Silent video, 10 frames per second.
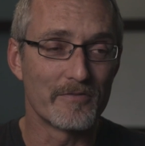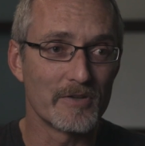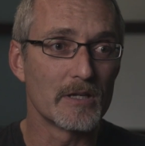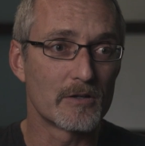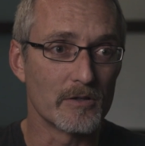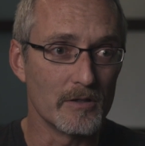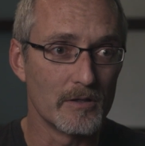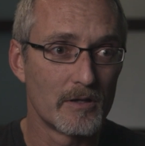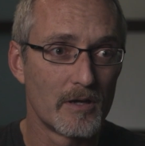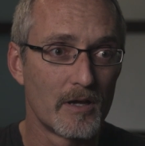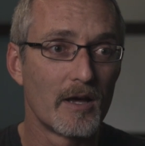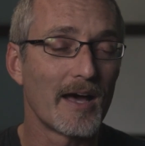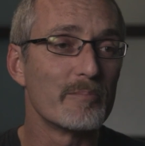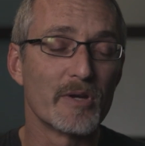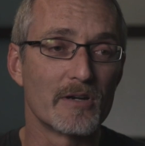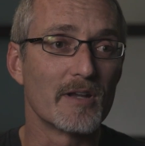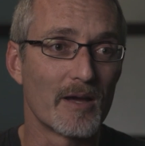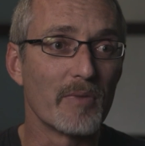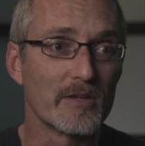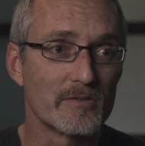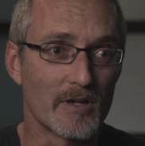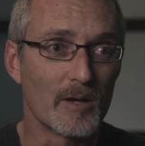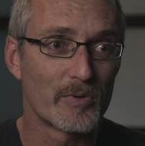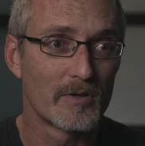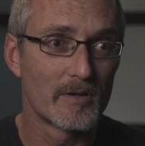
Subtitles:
vehicle. I better not mess it up.